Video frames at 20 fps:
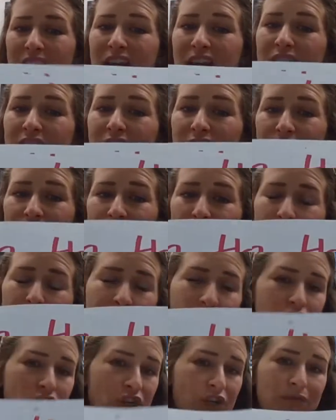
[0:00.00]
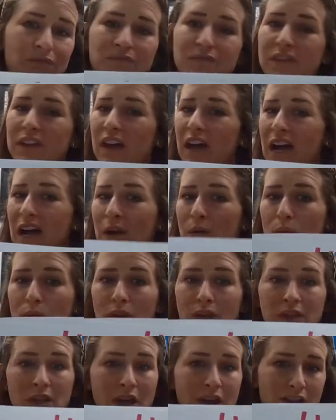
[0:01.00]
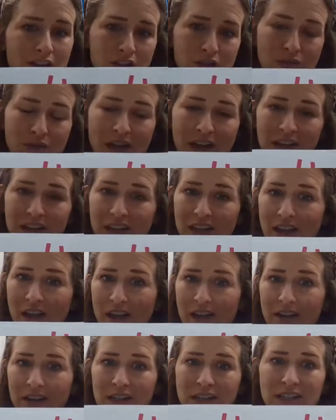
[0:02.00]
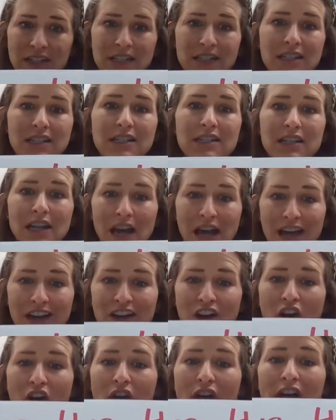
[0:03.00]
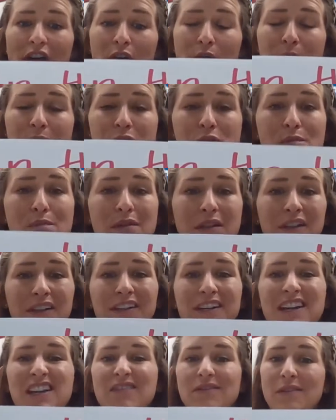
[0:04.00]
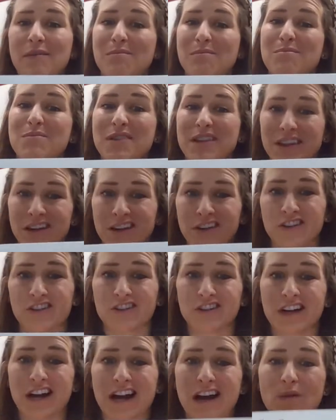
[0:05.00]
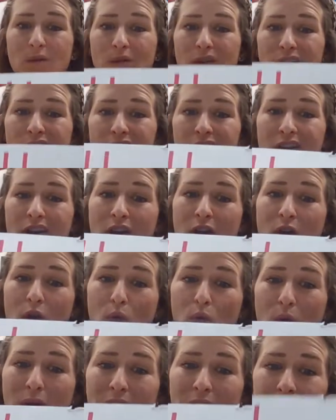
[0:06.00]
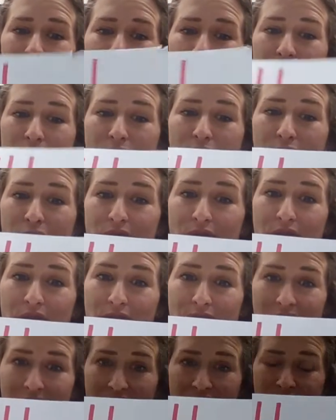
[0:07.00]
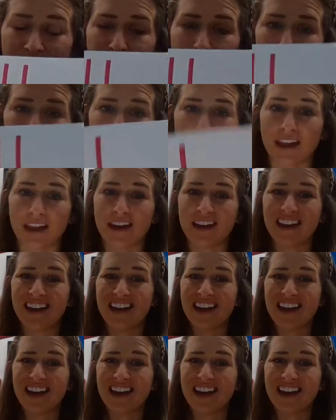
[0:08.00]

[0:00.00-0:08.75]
In the future, I will not do that again. Instead, I'll help you build an even bigger tower. Will you forgive me?